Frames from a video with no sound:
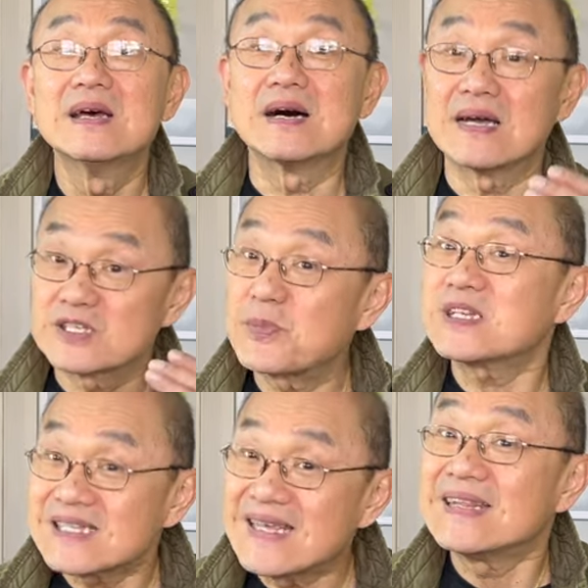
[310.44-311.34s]

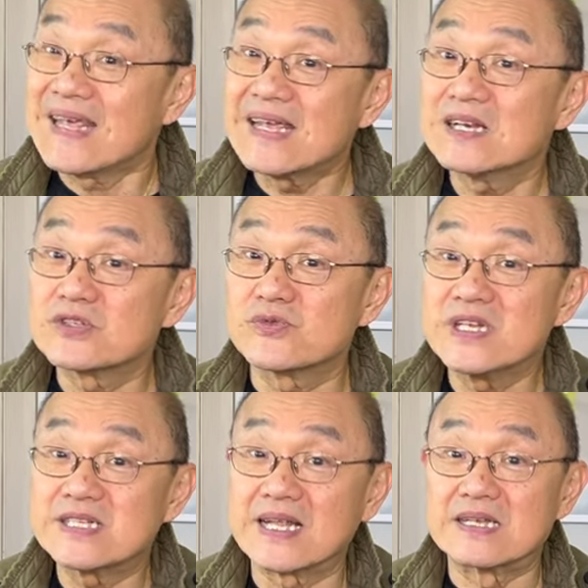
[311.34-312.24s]
especially the English
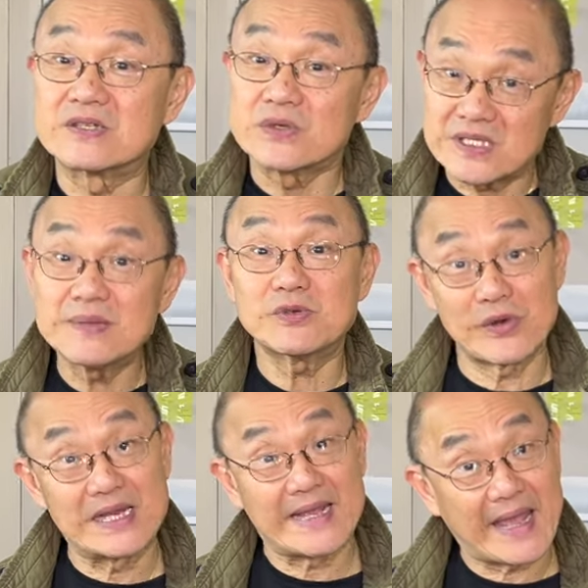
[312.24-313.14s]
retailers who seem to
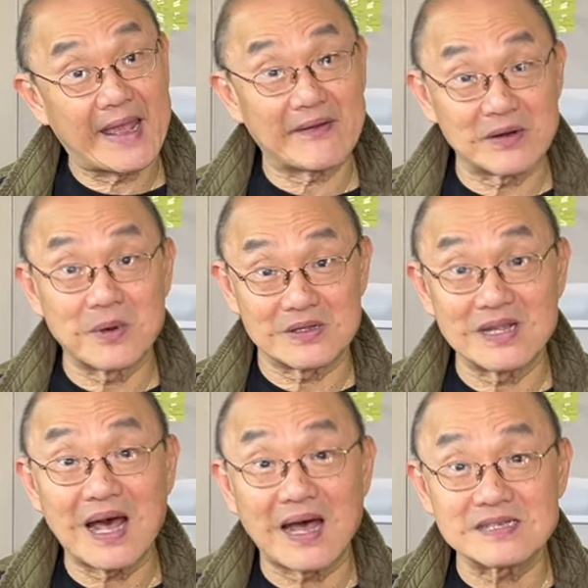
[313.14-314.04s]
really care about
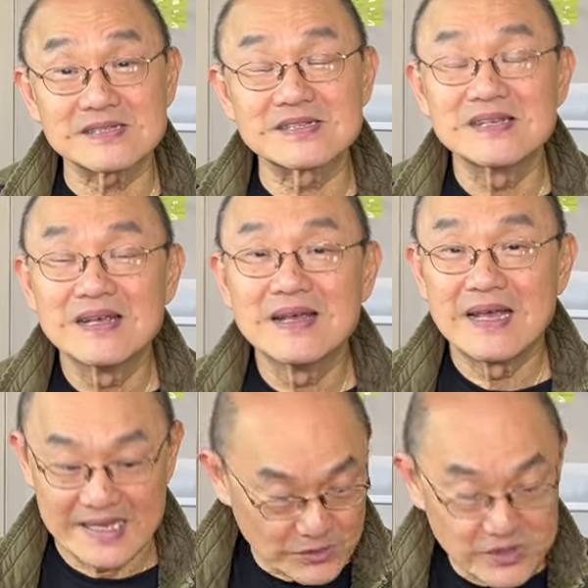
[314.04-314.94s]
lasts,
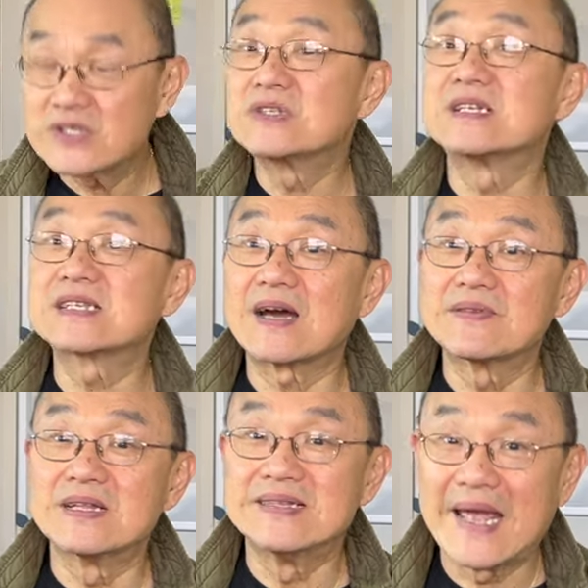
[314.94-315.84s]
in order to discover
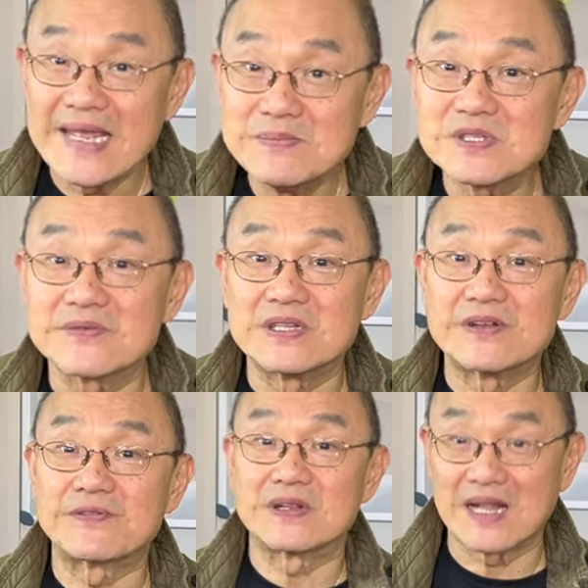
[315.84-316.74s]
the names of the
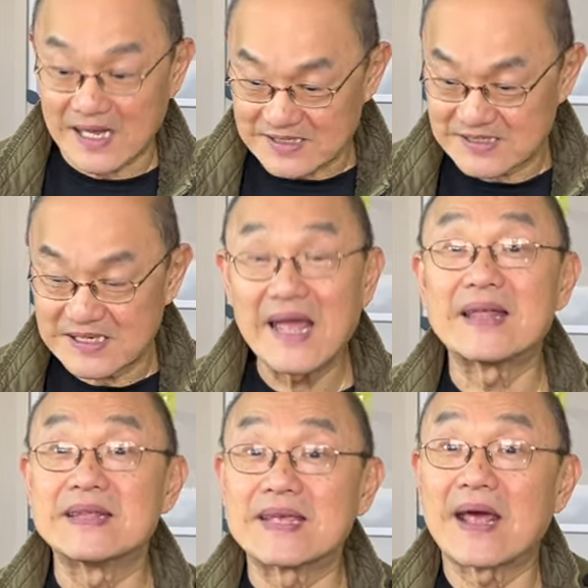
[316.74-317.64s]
different lasts
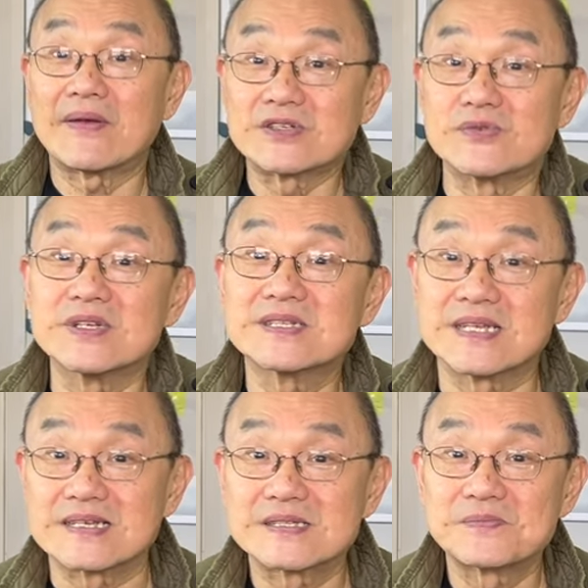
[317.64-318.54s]
and their
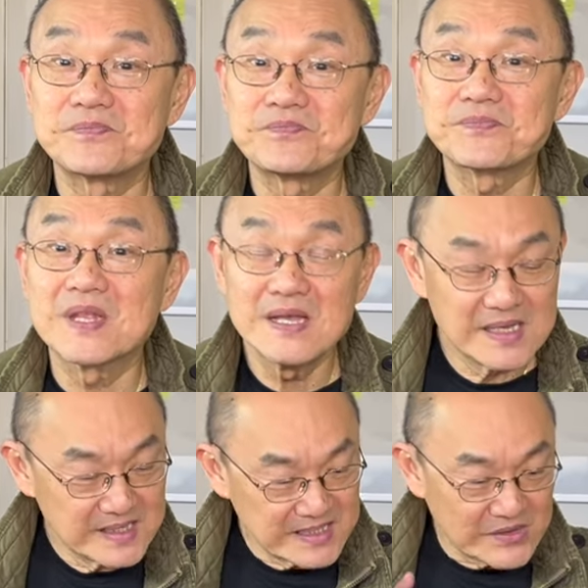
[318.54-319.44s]
characteristics.
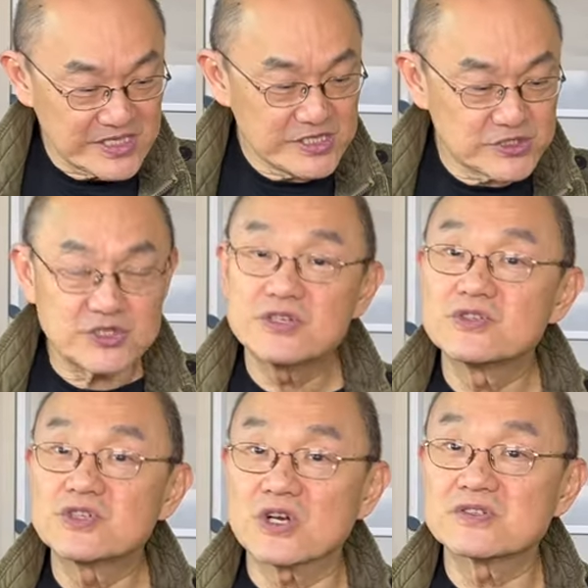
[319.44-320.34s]
Now, each
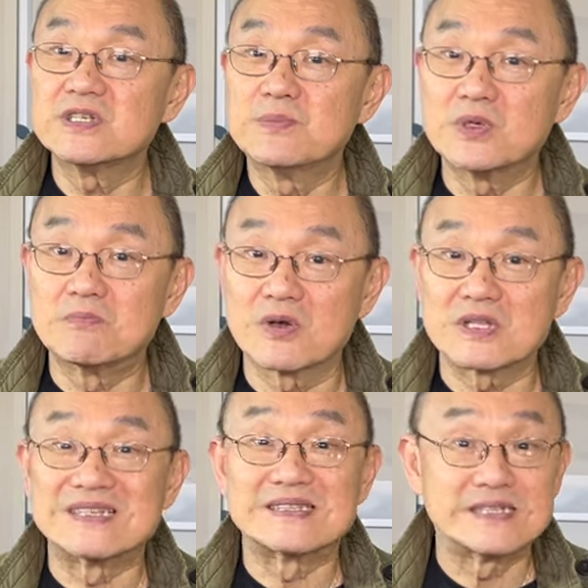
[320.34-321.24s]
Chelsea boot model
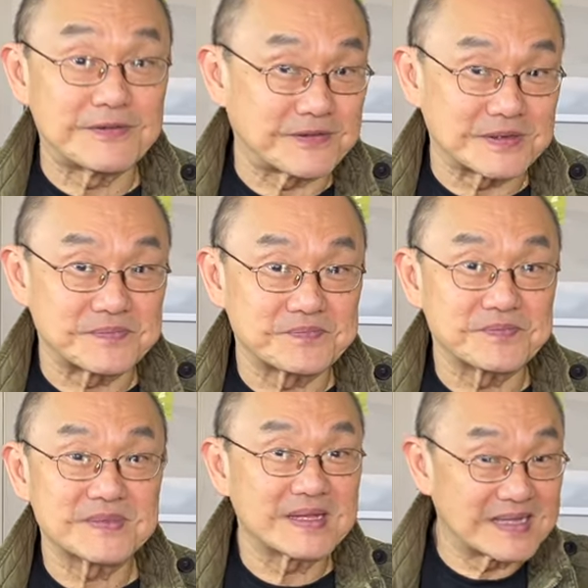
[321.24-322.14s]
is different,
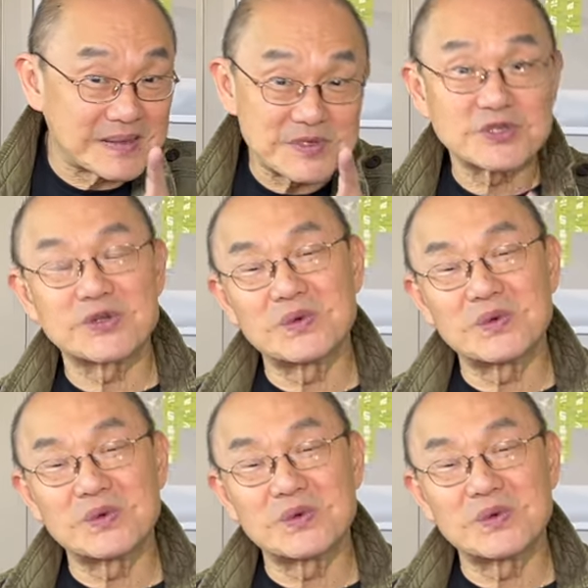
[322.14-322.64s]
and let me show you